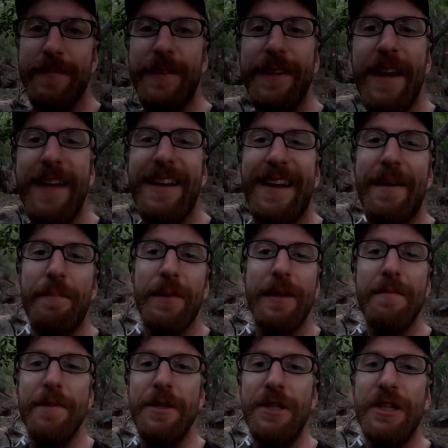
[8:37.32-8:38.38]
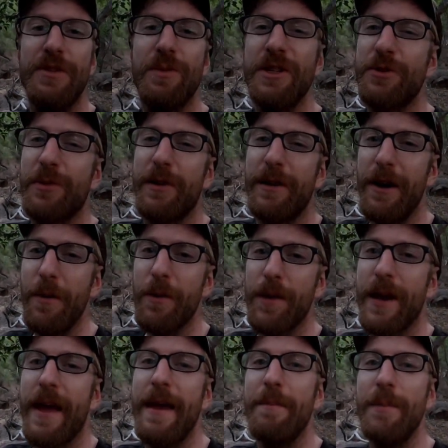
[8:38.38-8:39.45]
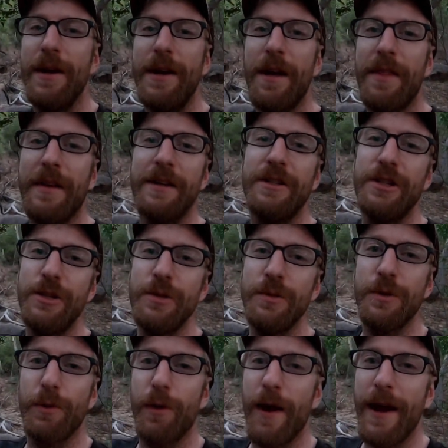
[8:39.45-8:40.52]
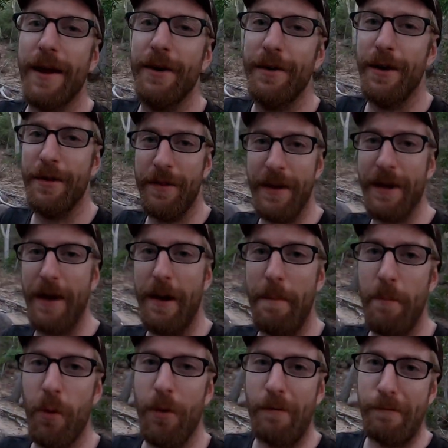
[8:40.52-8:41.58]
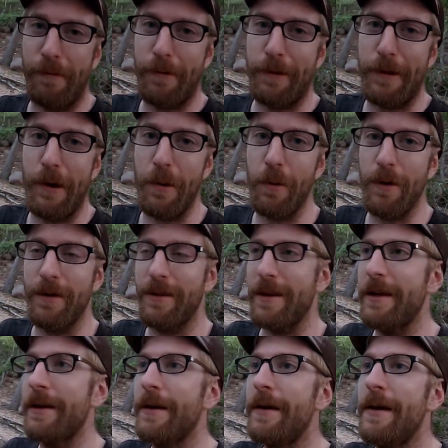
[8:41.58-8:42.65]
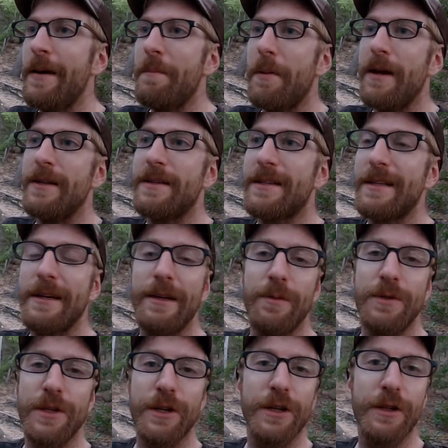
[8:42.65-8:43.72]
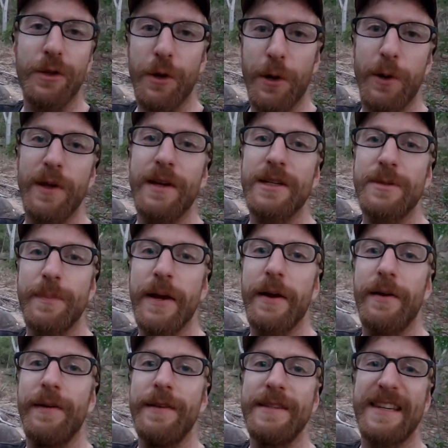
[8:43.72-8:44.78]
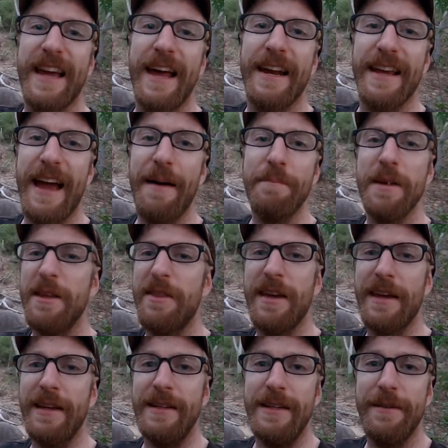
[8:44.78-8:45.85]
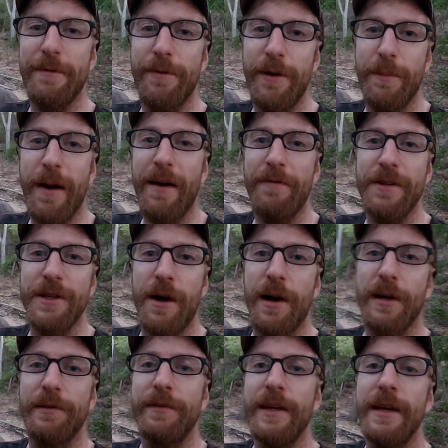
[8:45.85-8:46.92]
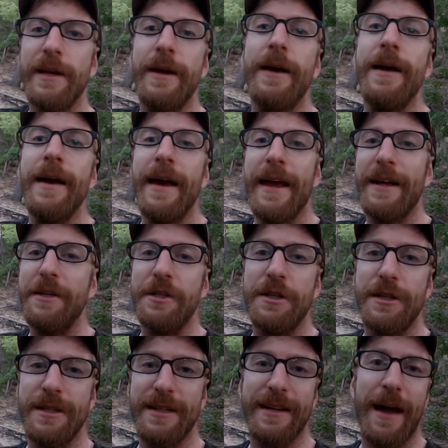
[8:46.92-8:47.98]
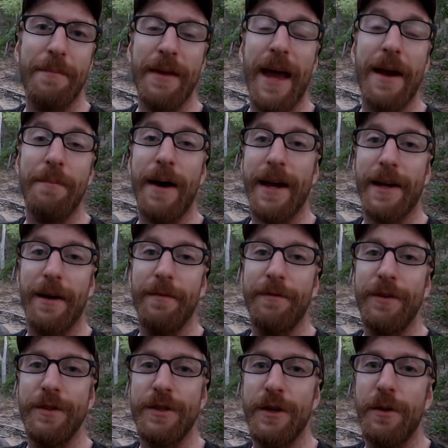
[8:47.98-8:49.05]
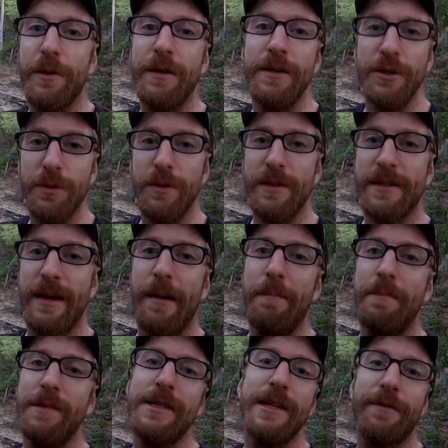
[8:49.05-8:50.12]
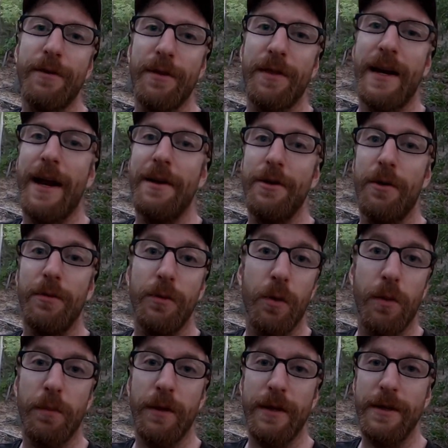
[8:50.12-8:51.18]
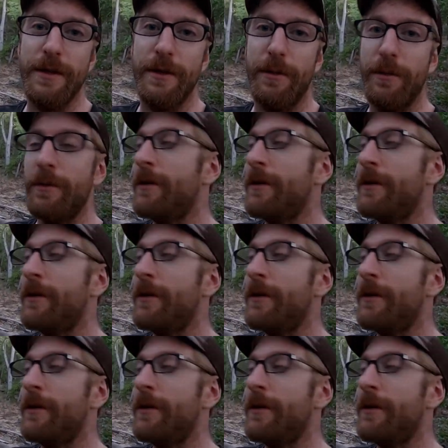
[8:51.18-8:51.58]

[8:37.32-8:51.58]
Got a couple images which were okay, but nothing too great or nothing portfolio worthy. But it was a good learning experience, kind of got me thinking different about photography, and just got me out of my comfort zone and doing something different that I don't normally do.